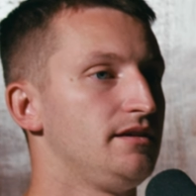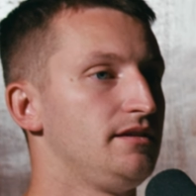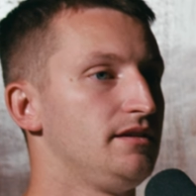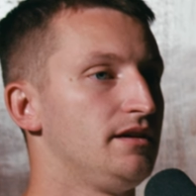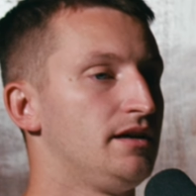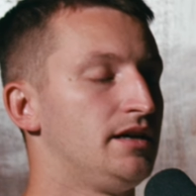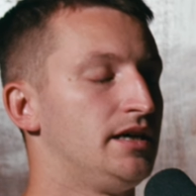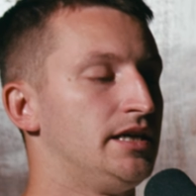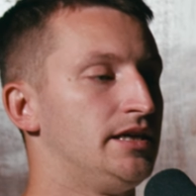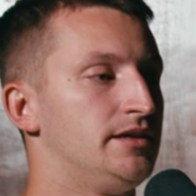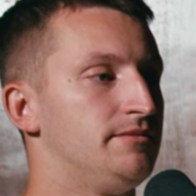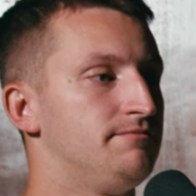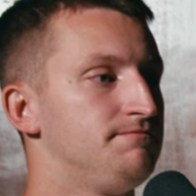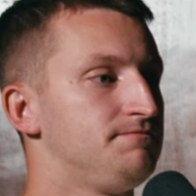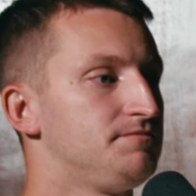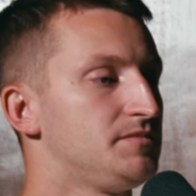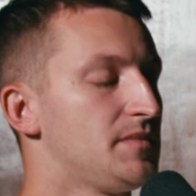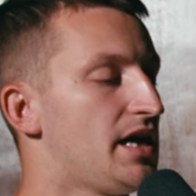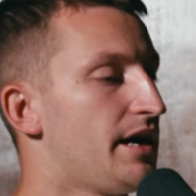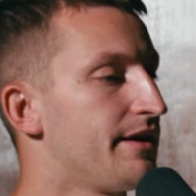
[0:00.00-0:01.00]

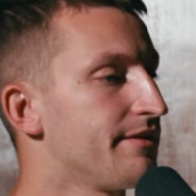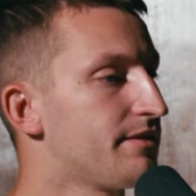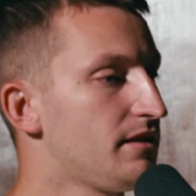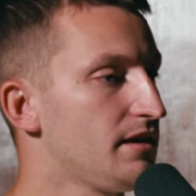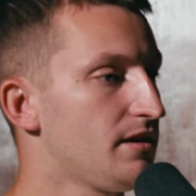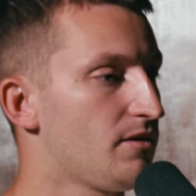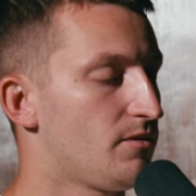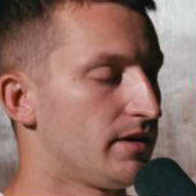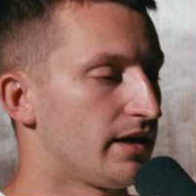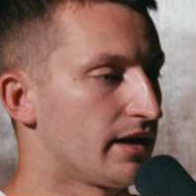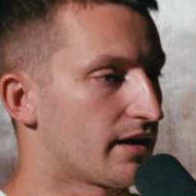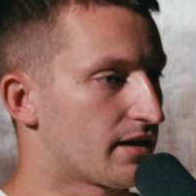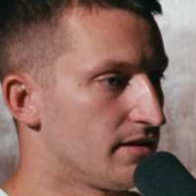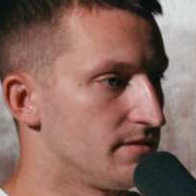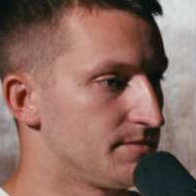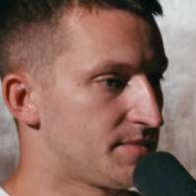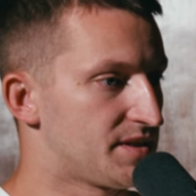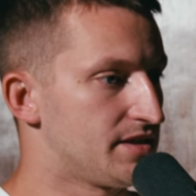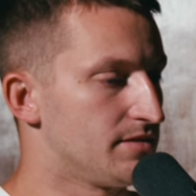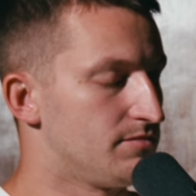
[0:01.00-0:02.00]
when it
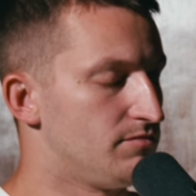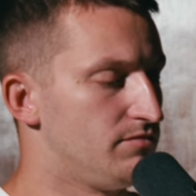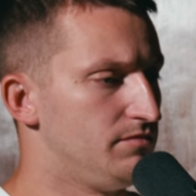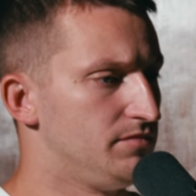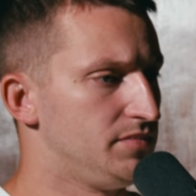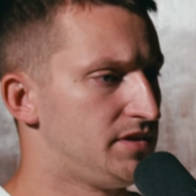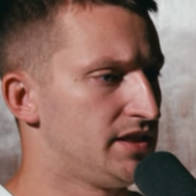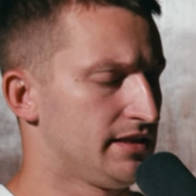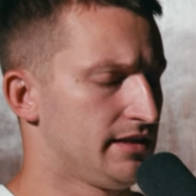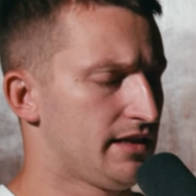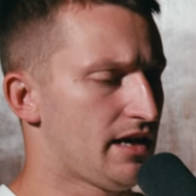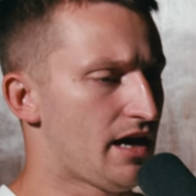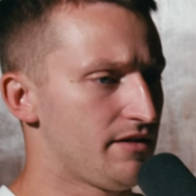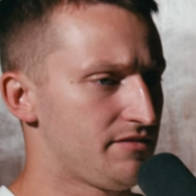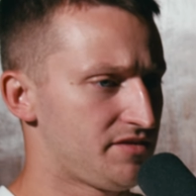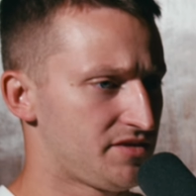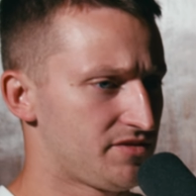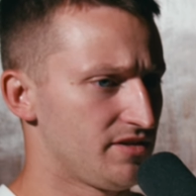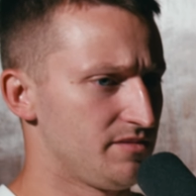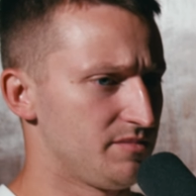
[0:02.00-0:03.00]
comes to live
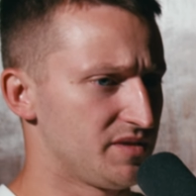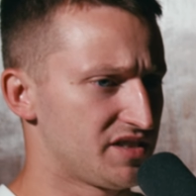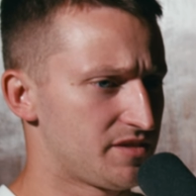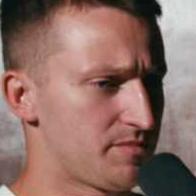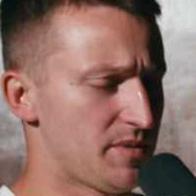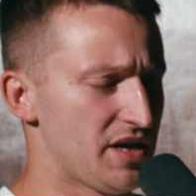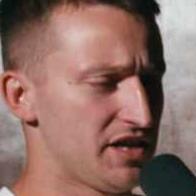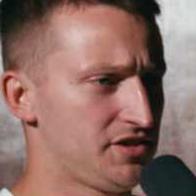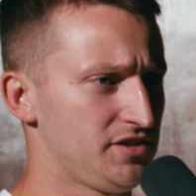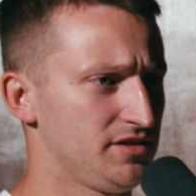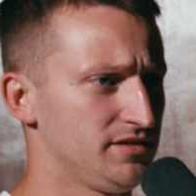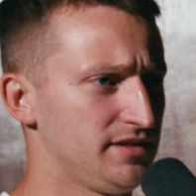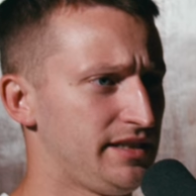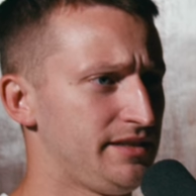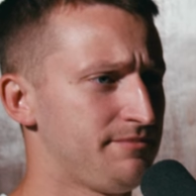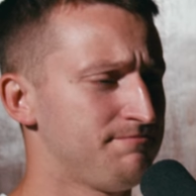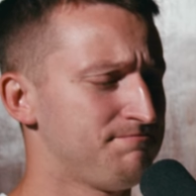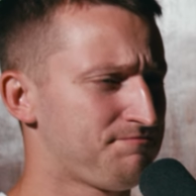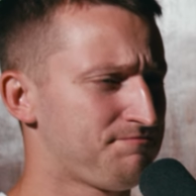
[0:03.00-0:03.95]
stream, especially,